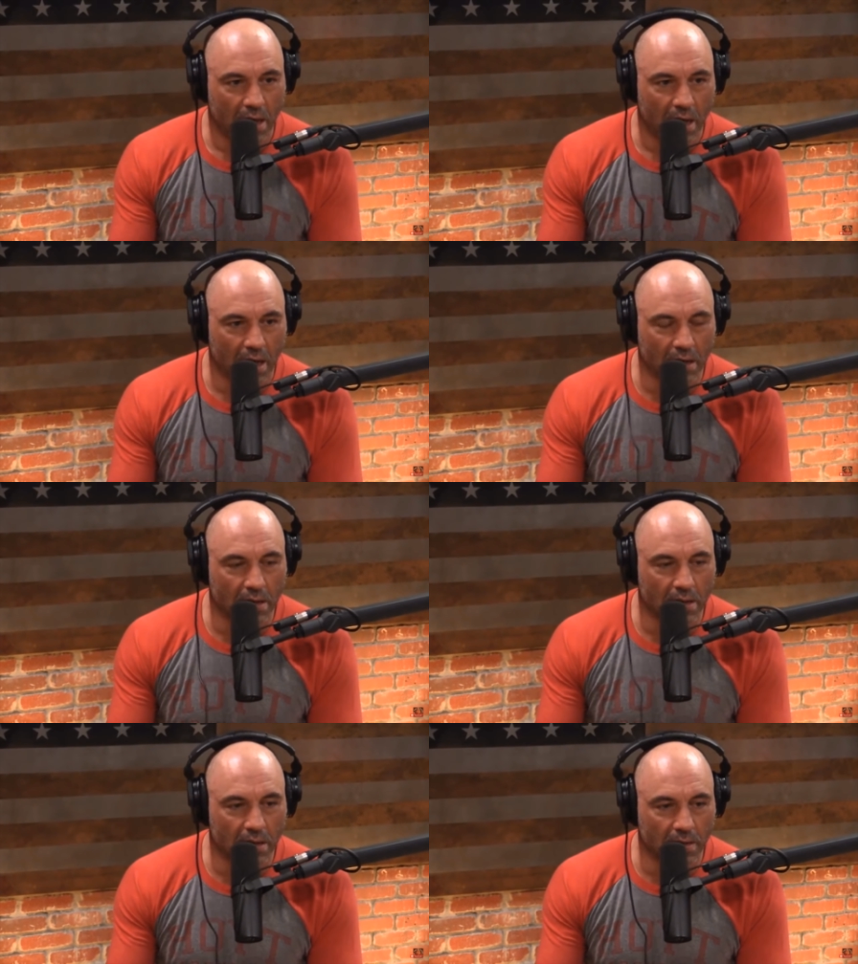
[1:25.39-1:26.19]

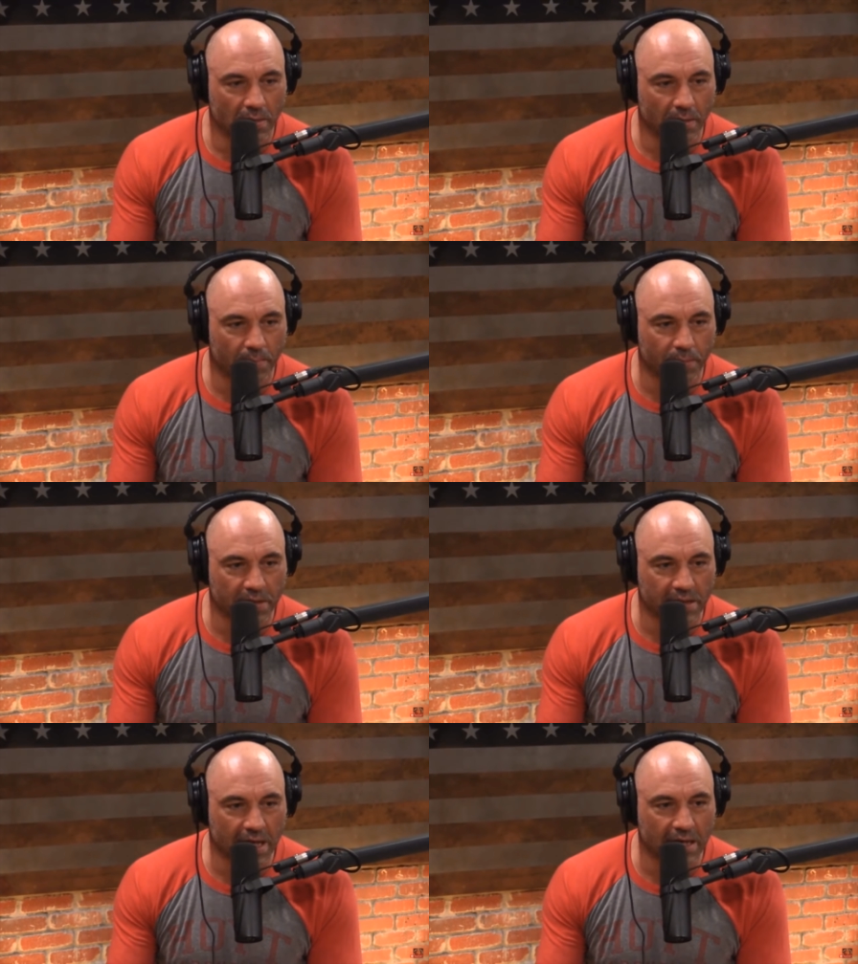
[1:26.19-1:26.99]
And the
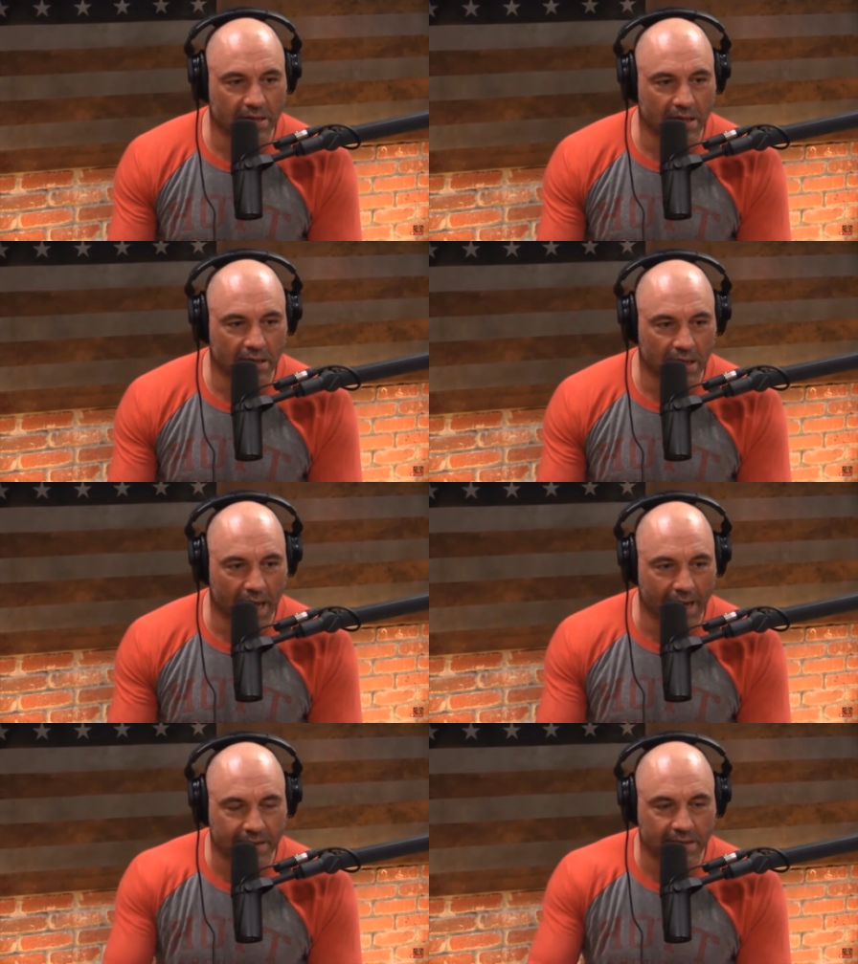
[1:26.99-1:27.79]
percentage that
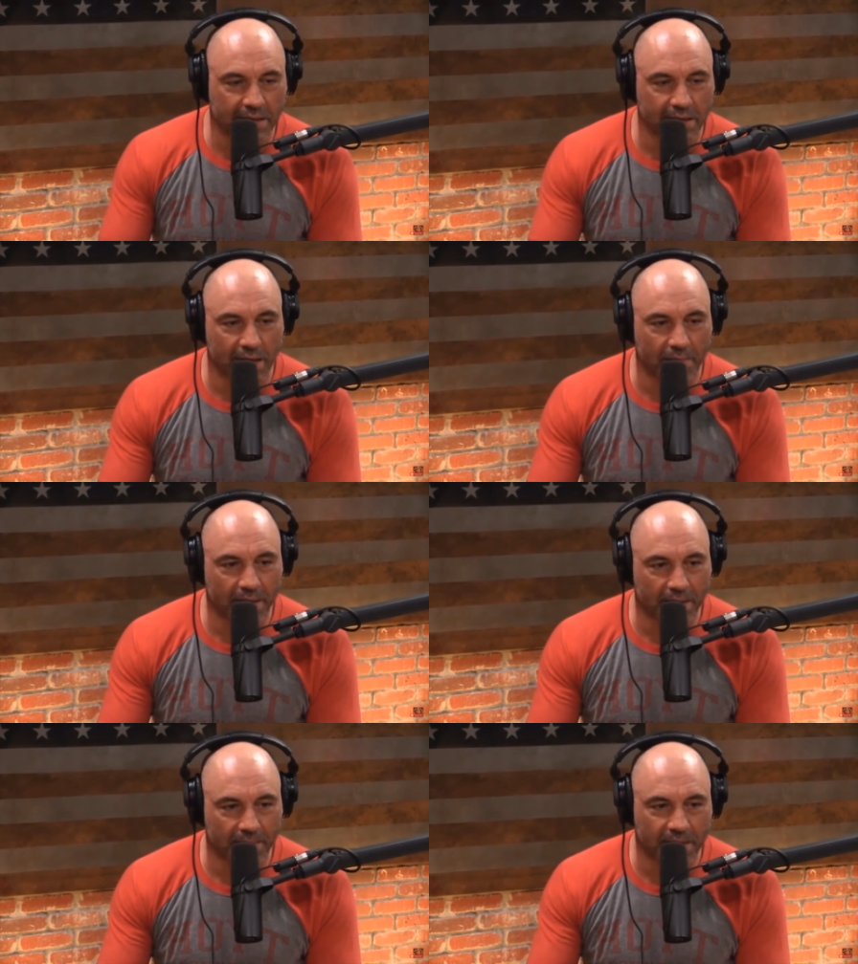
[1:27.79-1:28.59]
actually kill that
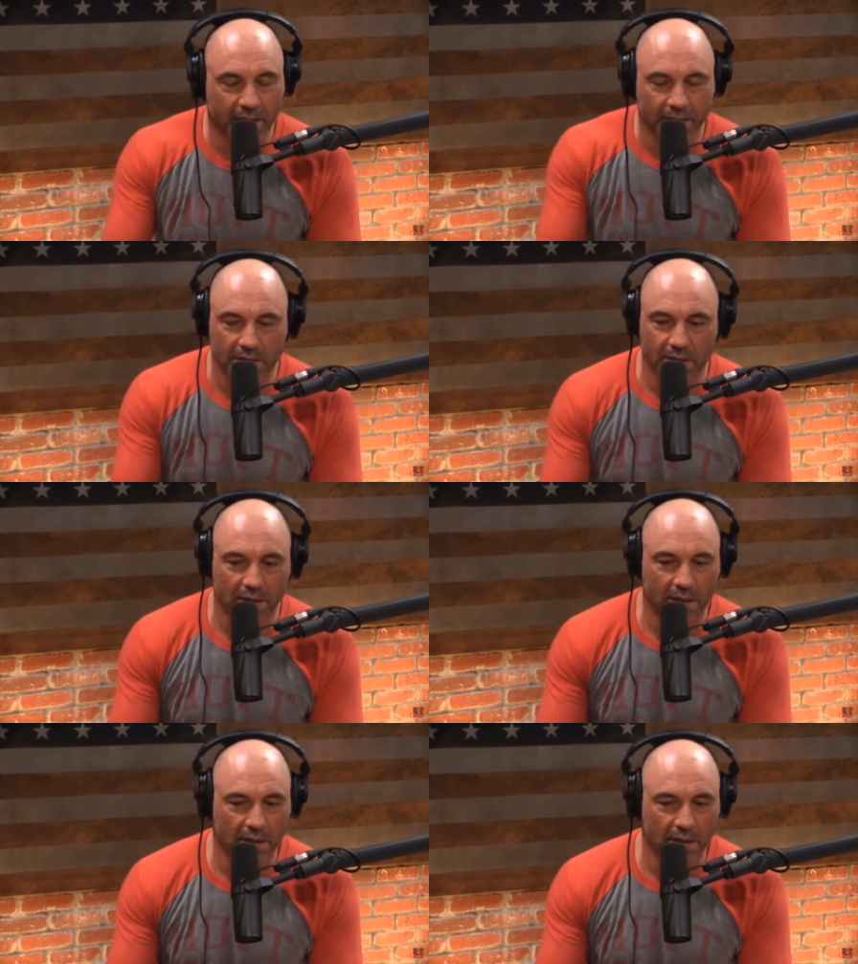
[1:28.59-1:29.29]
meat themselves is